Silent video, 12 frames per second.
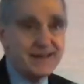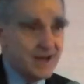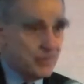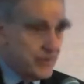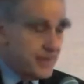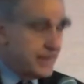
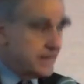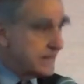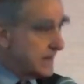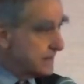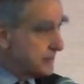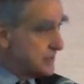Now, we think
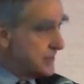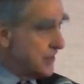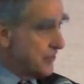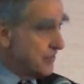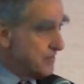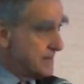doctors
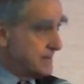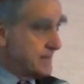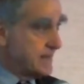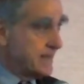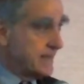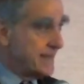here are
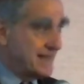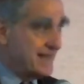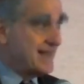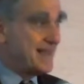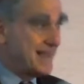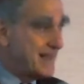busy.
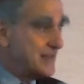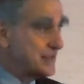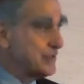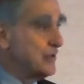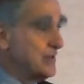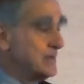He
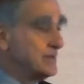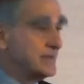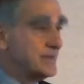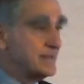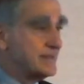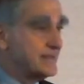saw
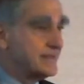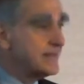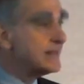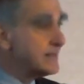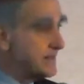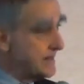
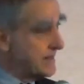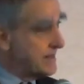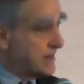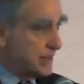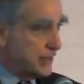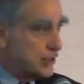
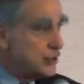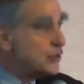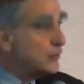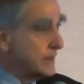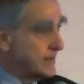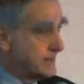60
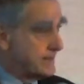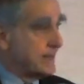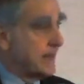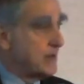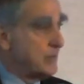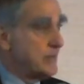
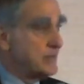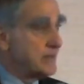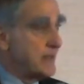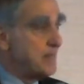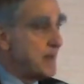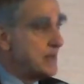units, I wouldn't
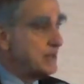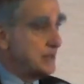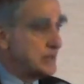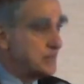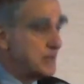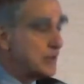say
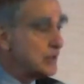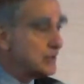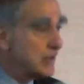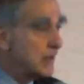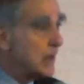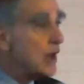patients,
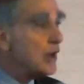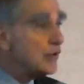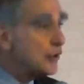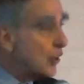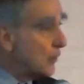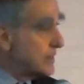because
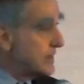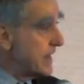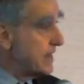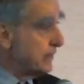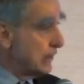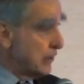no one
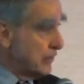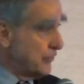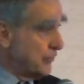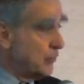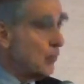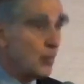came
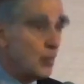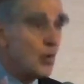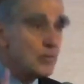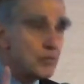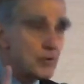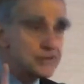alone.
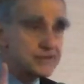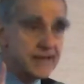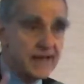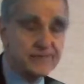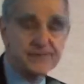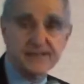One person
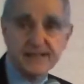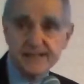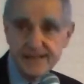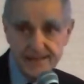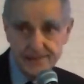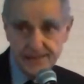out of
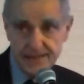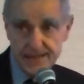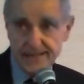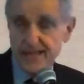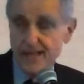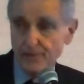60 in the
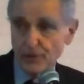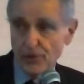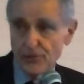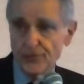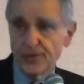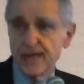day came
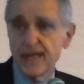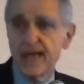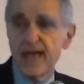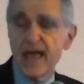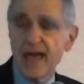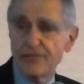alone.
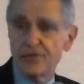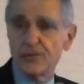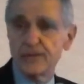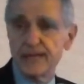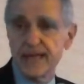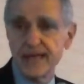
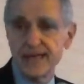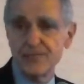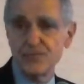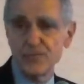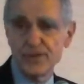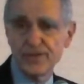Everyone
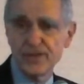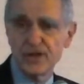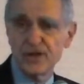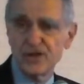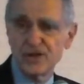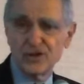came with
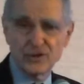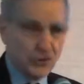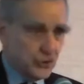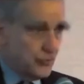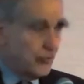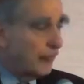
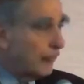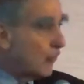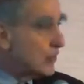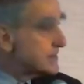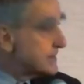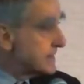2,
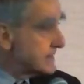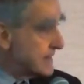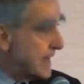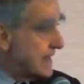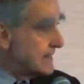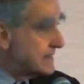4,
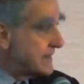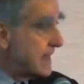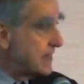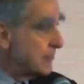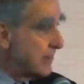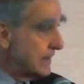6, 8,
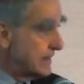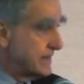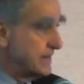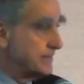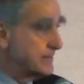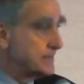10
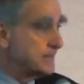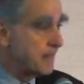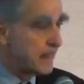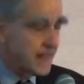relatives.